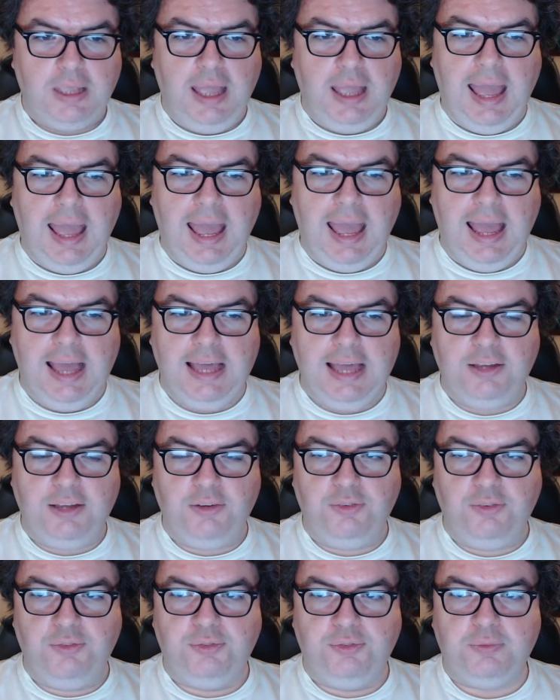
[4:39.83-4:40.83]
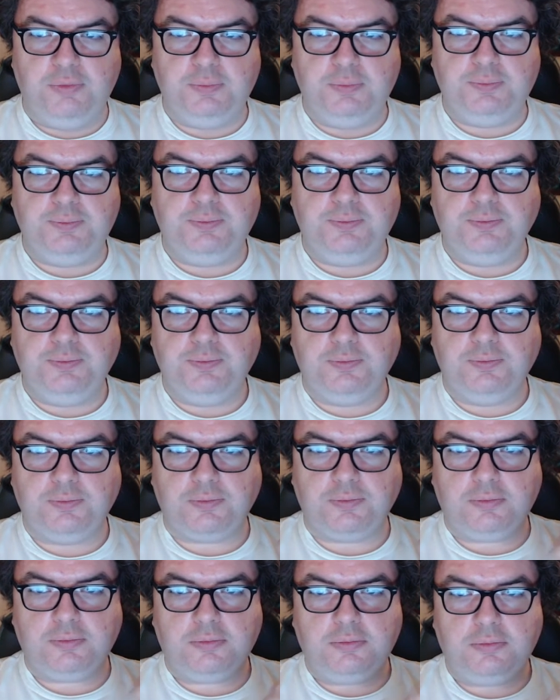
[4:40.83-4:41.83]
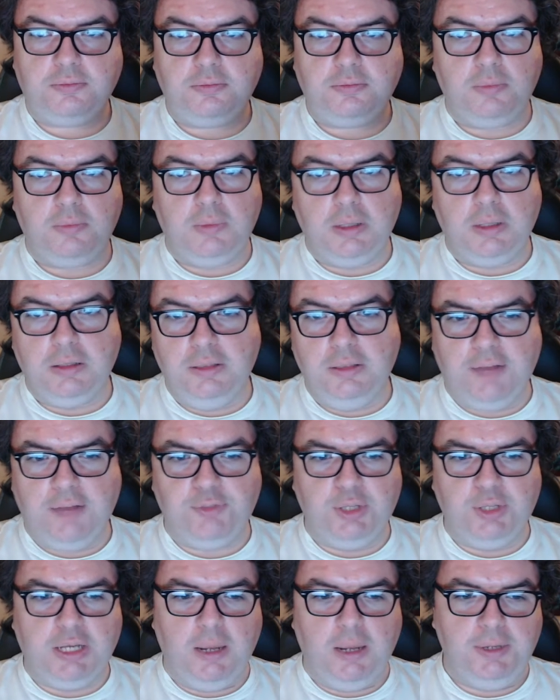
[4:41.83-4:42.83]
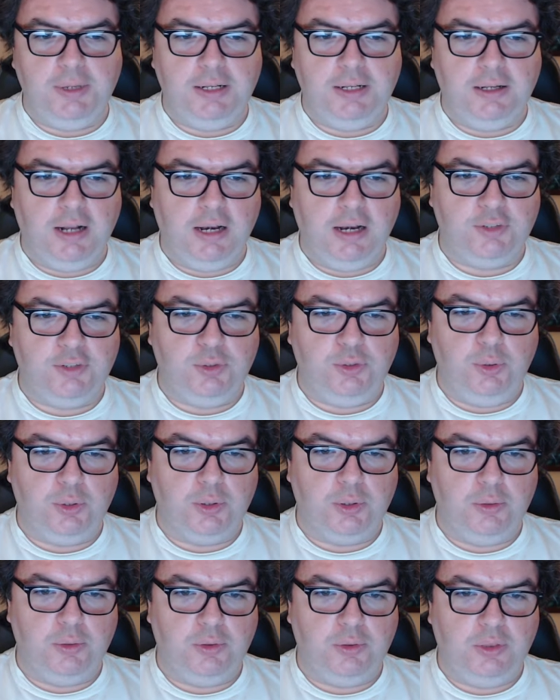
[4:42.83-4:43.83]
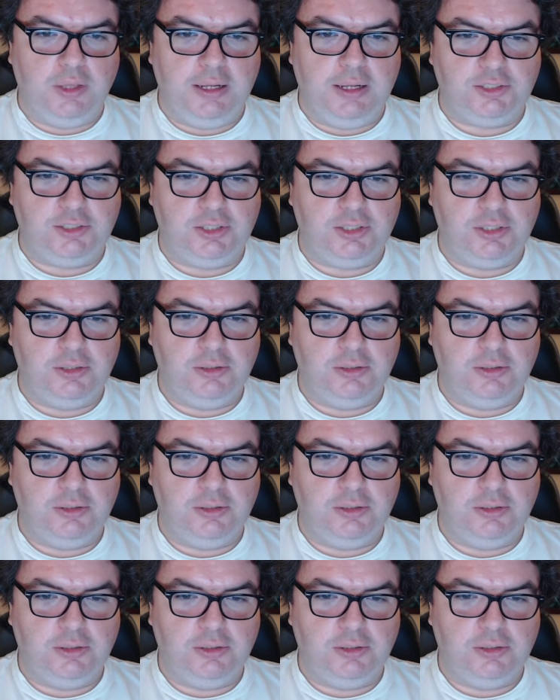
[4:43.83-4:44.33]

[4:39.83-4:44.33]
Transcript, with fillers: have left the company and gone off to do their own things.